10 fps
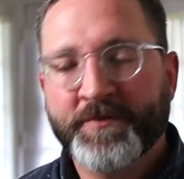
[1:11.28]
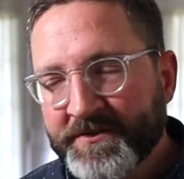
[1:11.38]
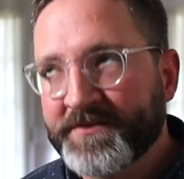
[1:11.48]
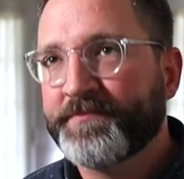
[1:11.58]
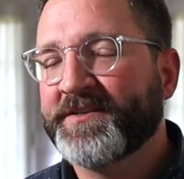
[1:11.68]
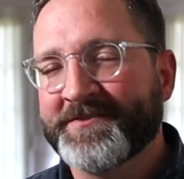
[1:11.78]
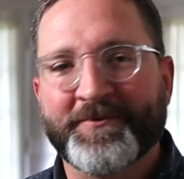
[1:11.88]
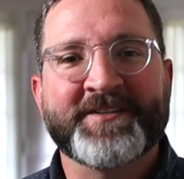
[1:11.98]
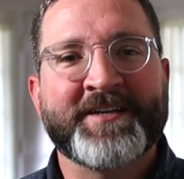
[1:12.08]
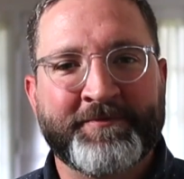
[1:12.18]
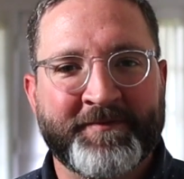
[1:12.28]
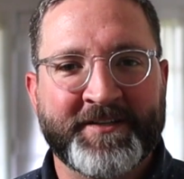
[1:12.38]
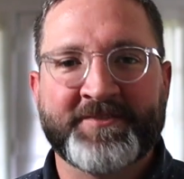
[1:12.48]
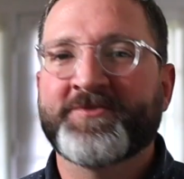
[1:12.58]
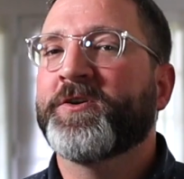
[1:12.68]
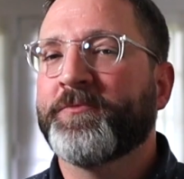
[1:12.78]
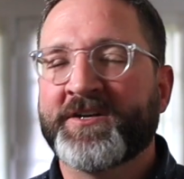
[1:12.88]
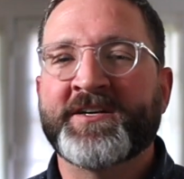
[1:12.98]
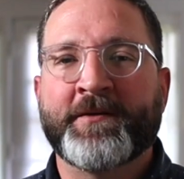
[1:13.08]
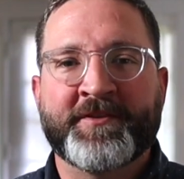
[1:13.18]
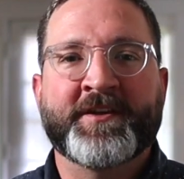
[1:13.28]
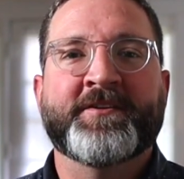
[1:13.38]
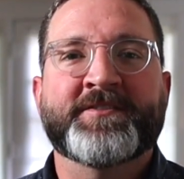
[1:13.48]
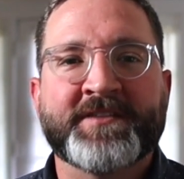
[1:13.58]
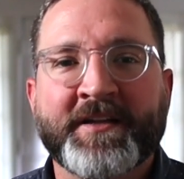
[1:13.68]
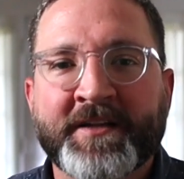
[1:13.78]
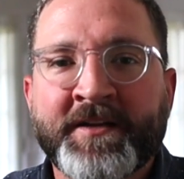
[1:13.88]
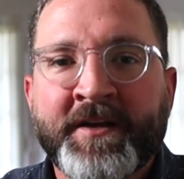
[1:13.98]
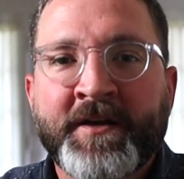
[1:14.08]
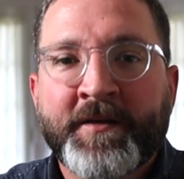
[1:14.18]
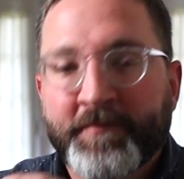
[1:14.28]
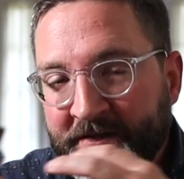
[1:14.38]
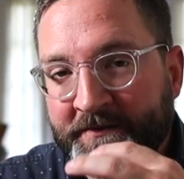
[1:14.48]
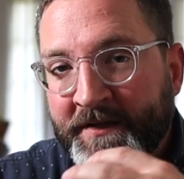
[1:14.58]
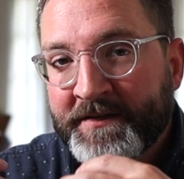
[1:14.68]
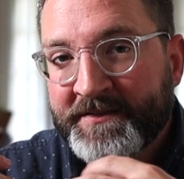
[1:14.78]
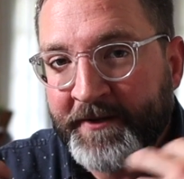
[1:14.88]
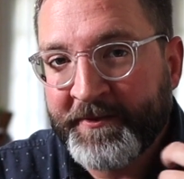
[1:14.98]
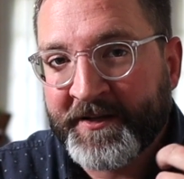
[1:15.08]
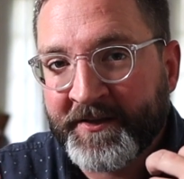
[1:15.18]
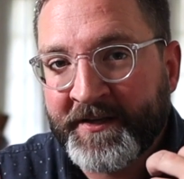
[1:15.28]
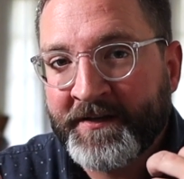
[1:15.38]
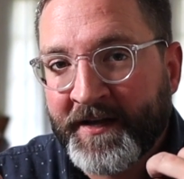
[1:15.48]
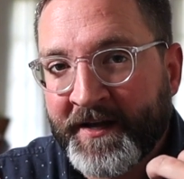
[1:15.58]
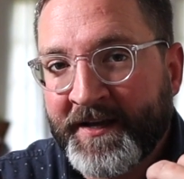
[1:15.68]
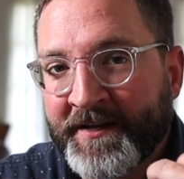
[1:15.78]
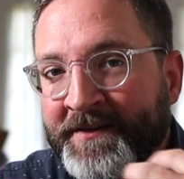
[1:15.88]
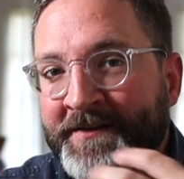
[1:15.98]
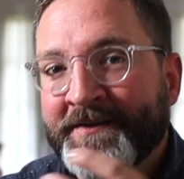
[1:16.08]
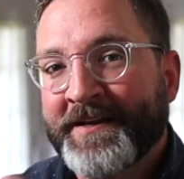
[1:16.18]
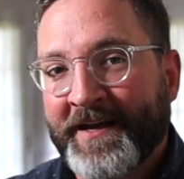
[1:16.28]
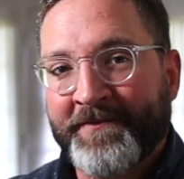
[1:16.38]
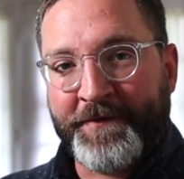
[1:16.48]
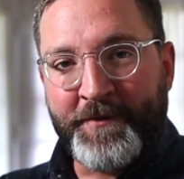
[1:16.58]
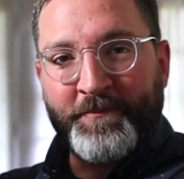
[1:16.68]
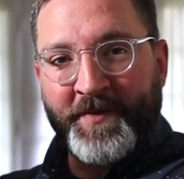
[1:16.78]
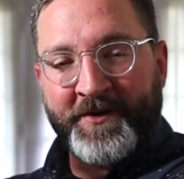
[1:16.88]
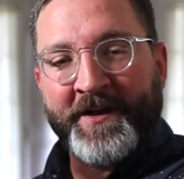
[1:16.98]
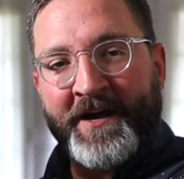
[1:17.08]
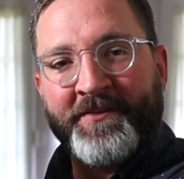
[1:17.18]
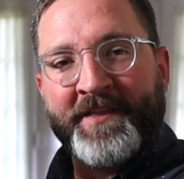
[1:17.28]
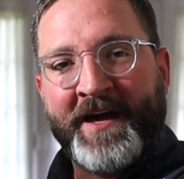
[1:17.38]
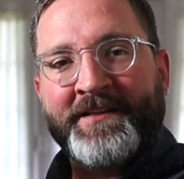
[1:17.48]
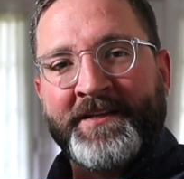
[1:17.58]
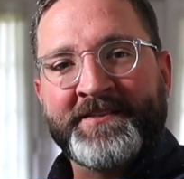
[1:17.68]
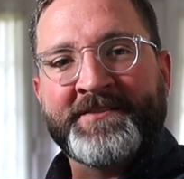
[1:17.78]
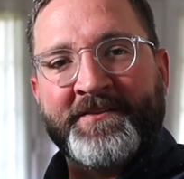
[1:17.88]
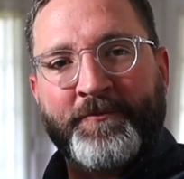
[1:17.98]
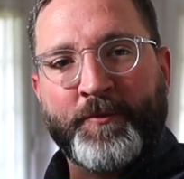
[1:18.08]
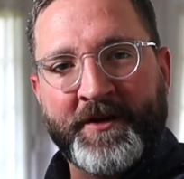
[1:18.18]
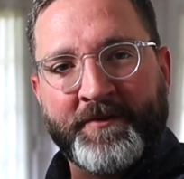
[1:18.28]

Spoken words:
Well, it depends on what type of industry or what type of thing you're selling. But typically, again, if you build out that list of what